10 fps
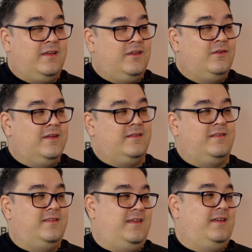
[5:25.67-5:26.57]
that you
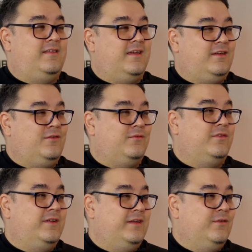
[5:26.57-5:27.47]
didn't see that you
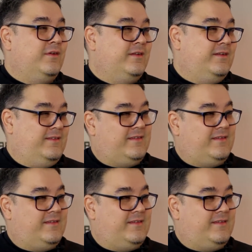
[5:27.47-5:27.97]
really wanted to